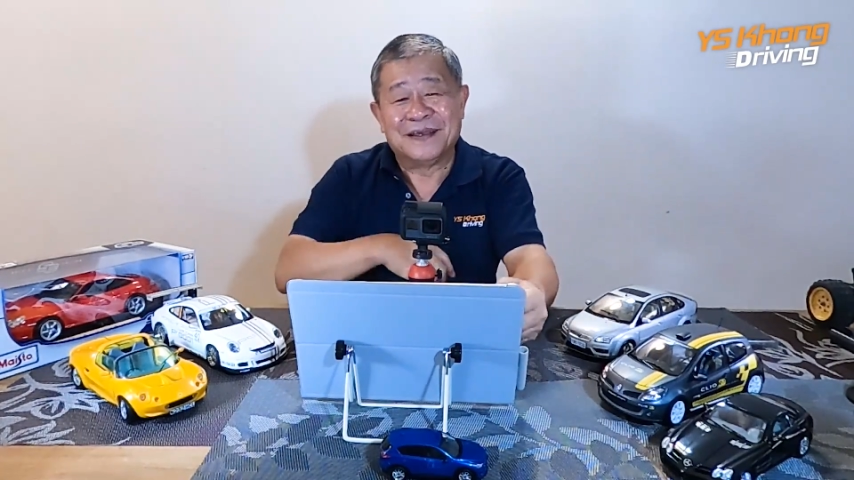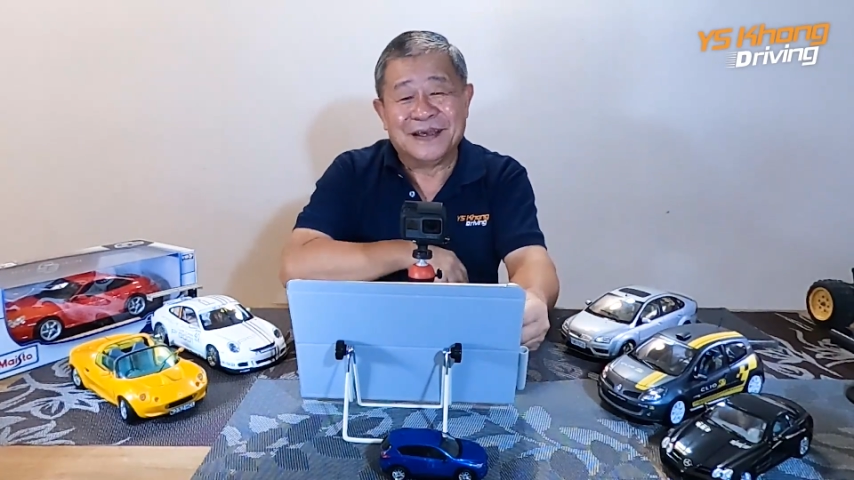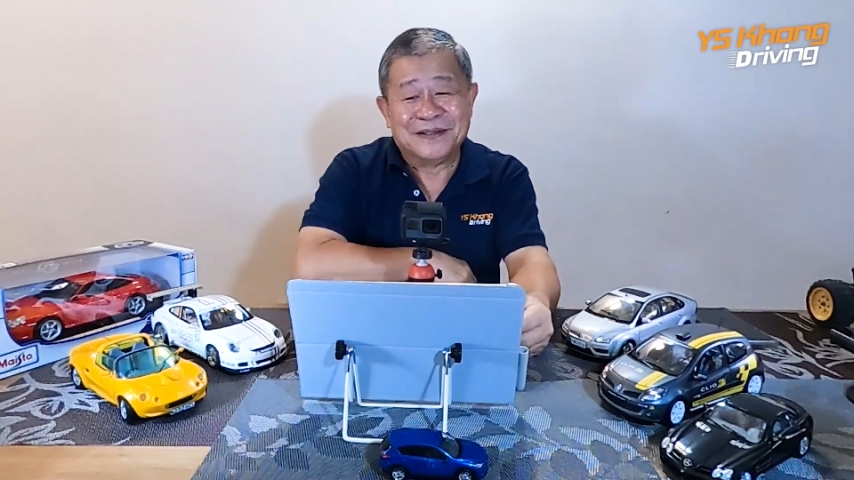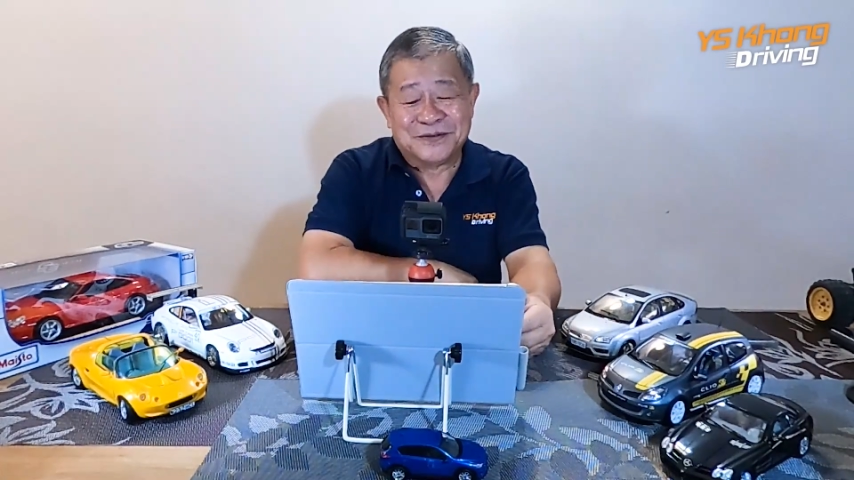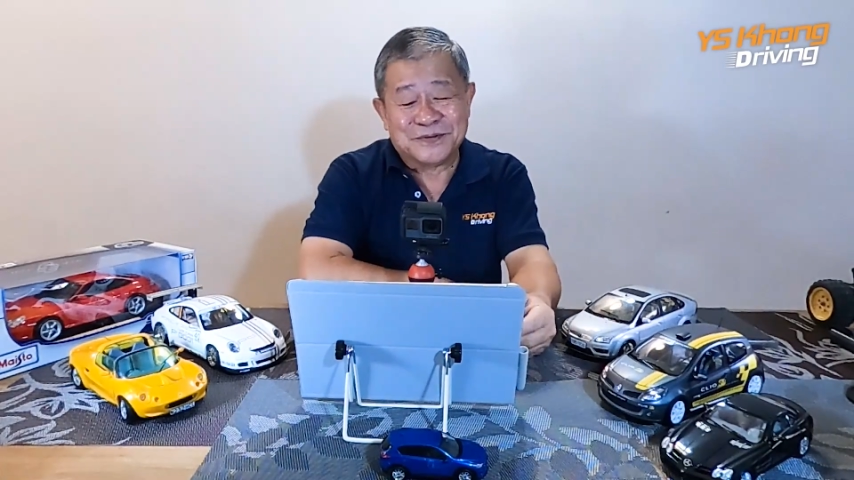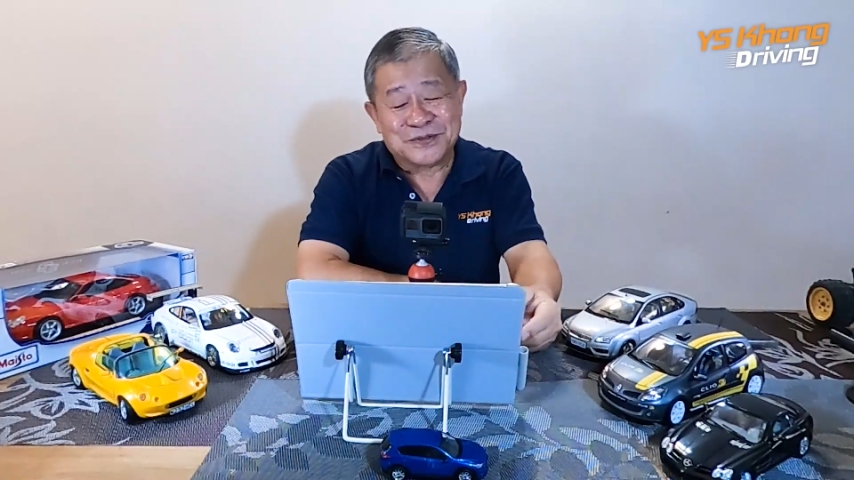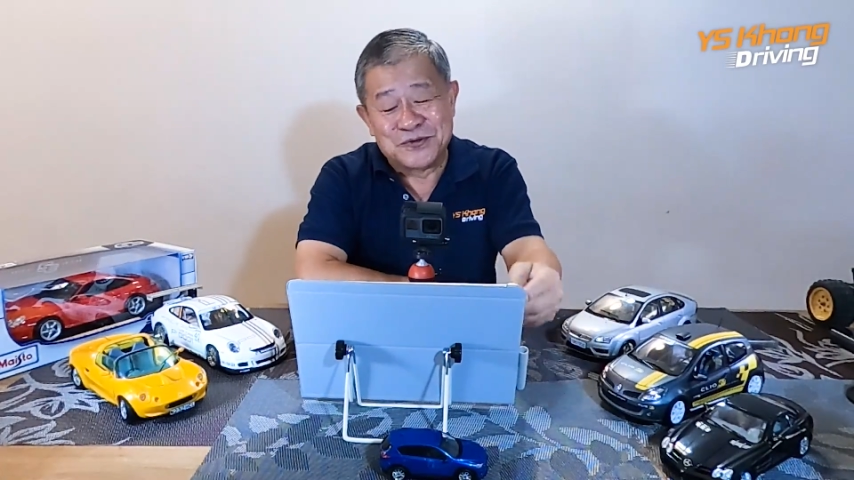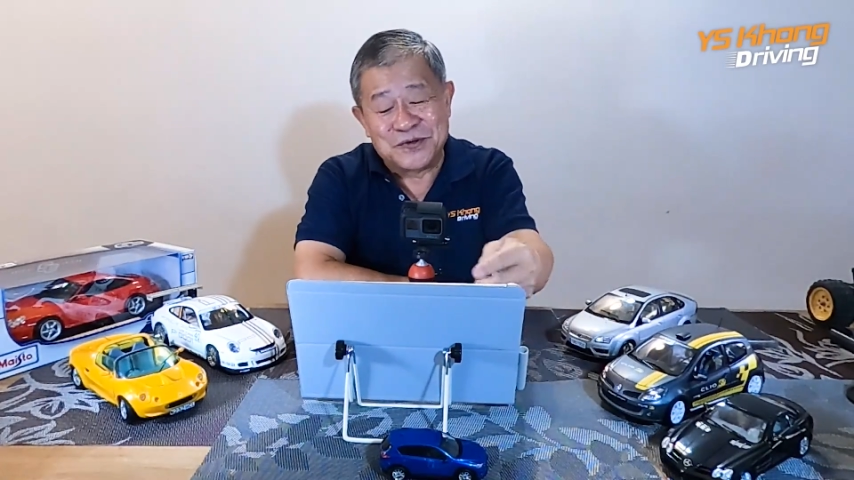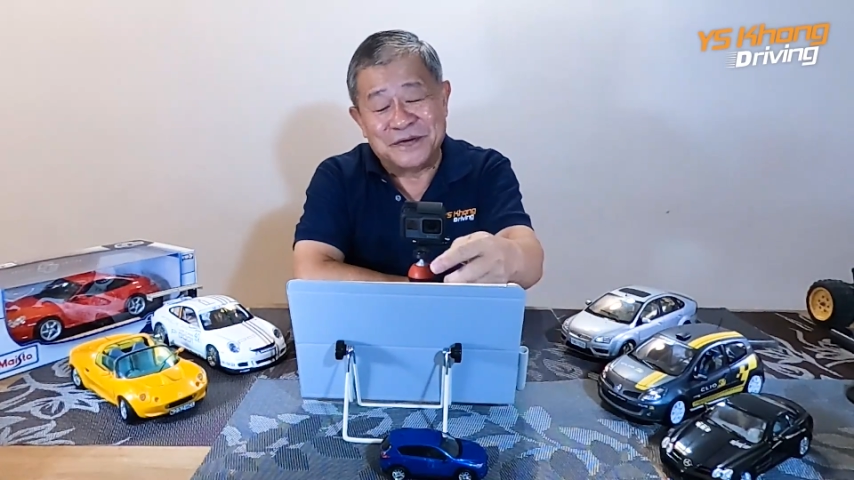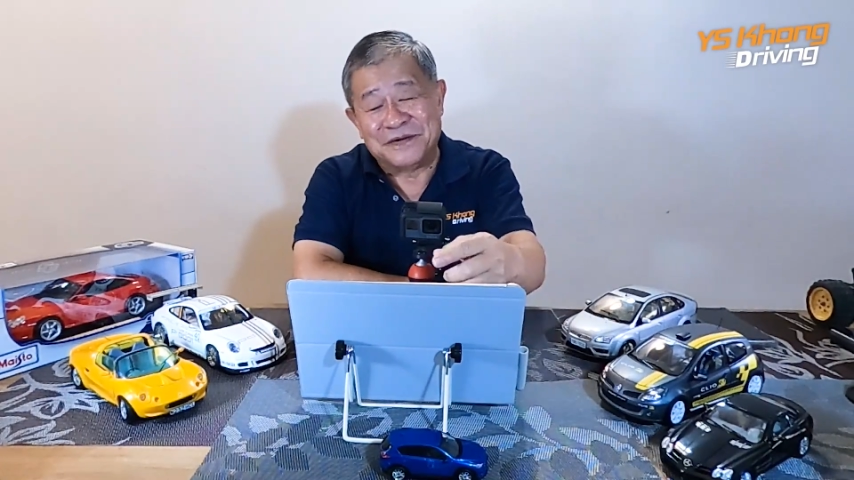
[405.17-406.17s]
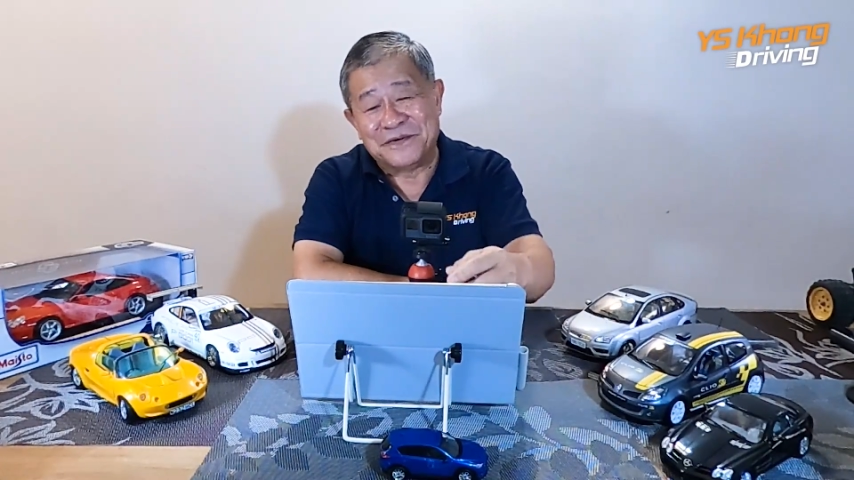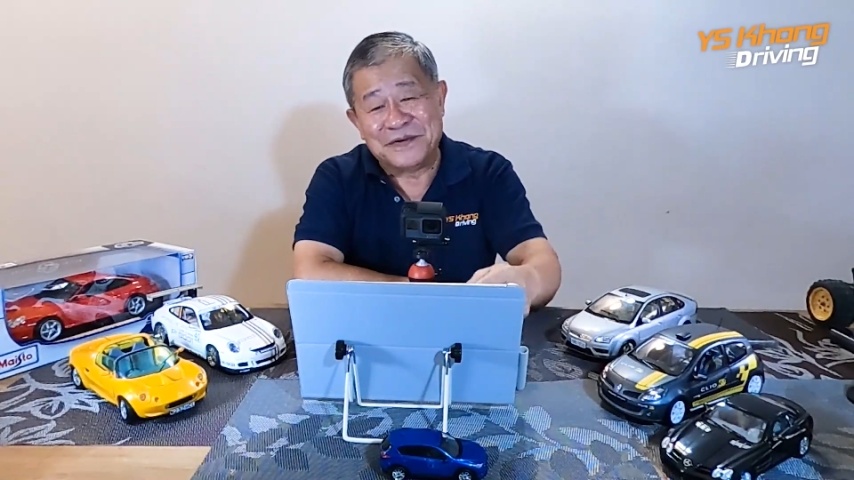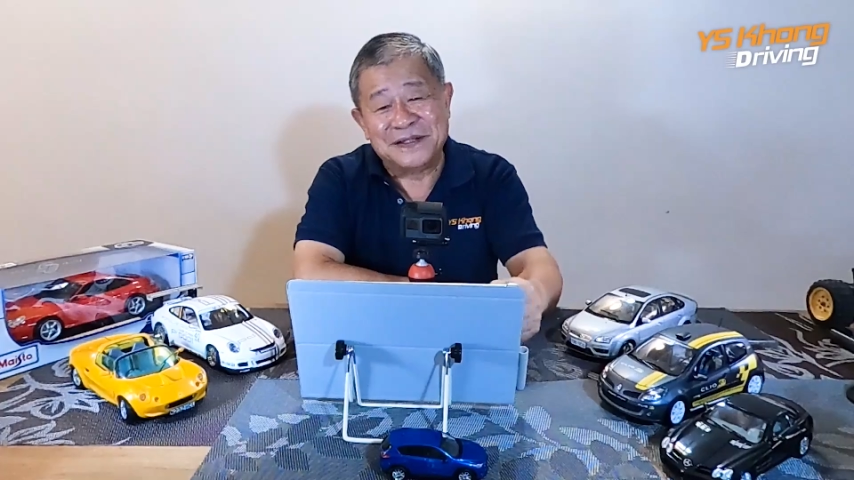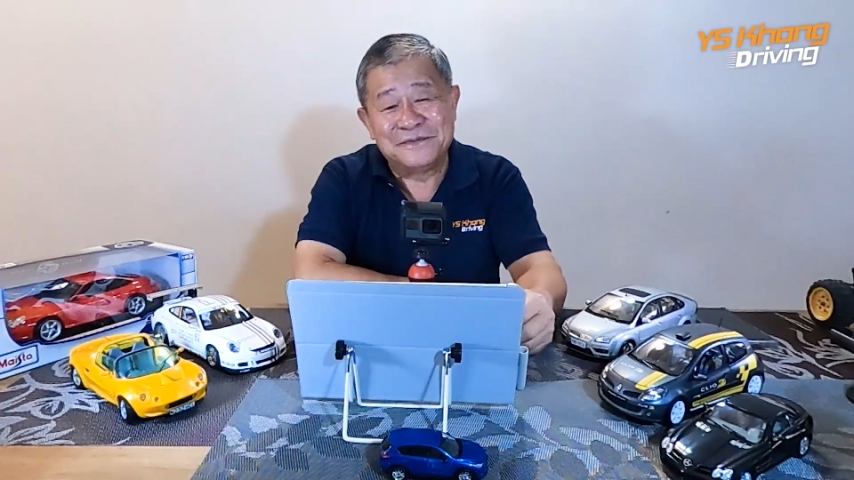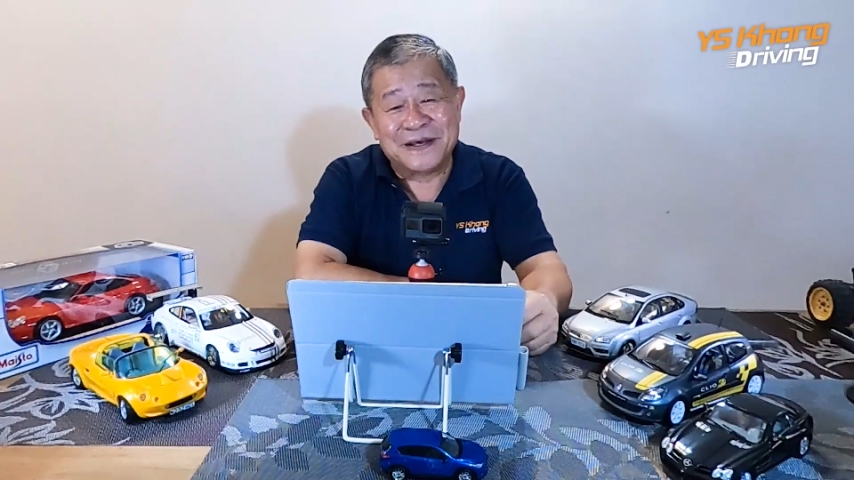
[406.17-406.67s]
into two of the
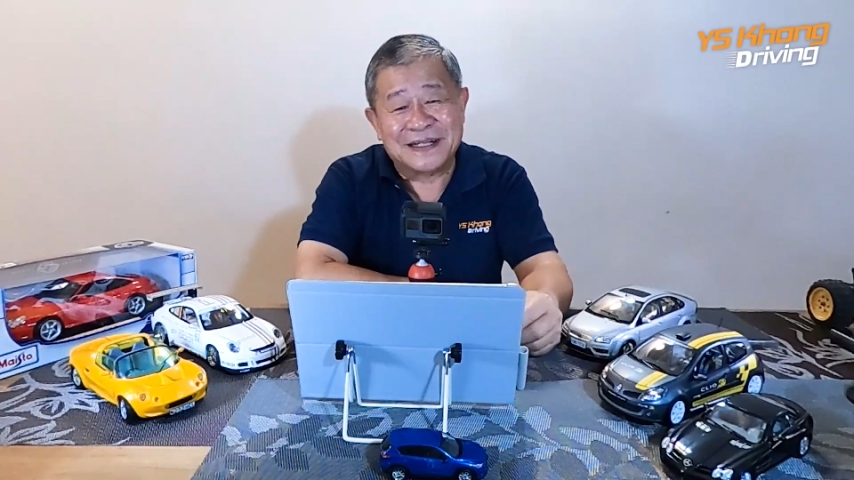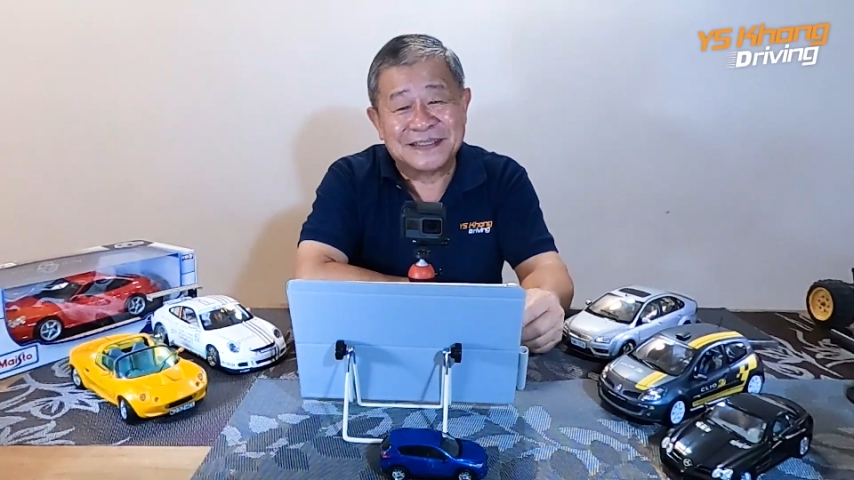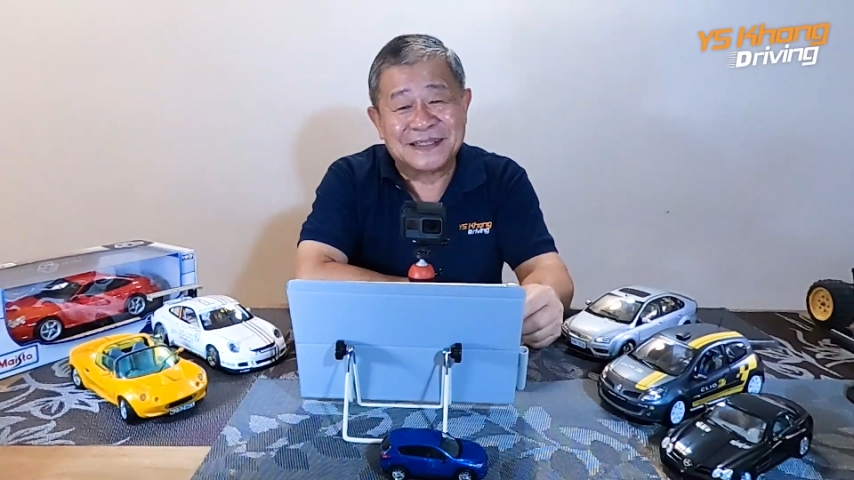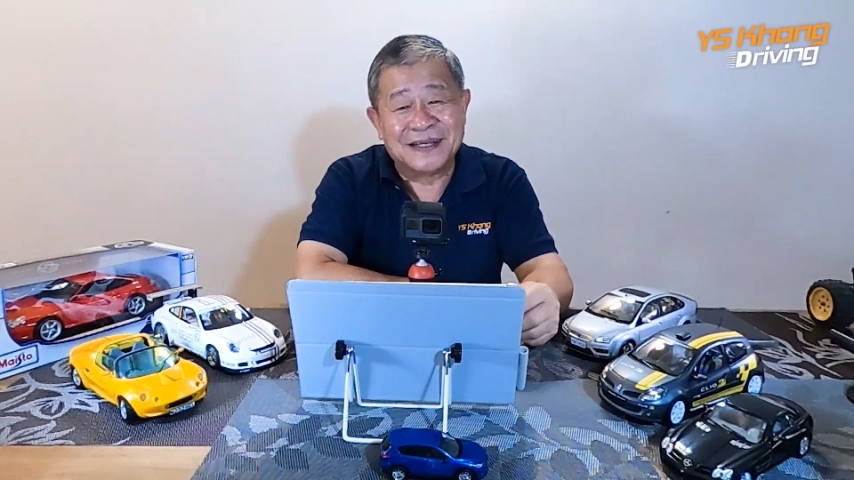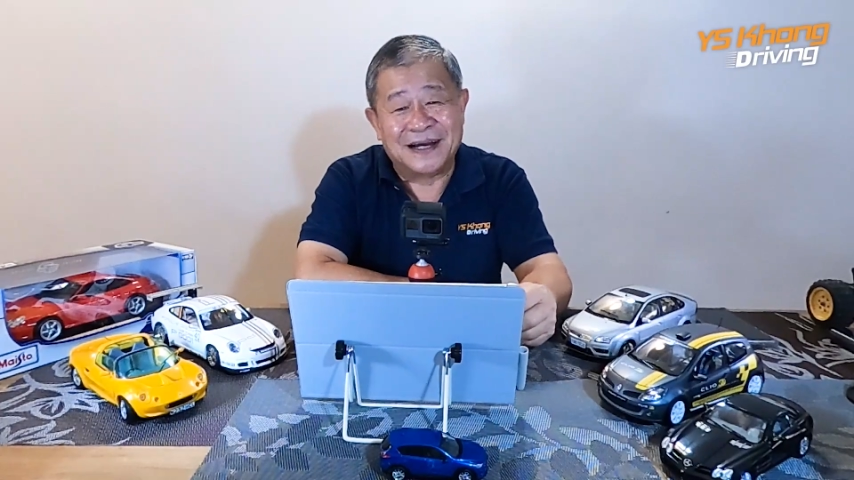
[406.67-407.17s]
wheel wells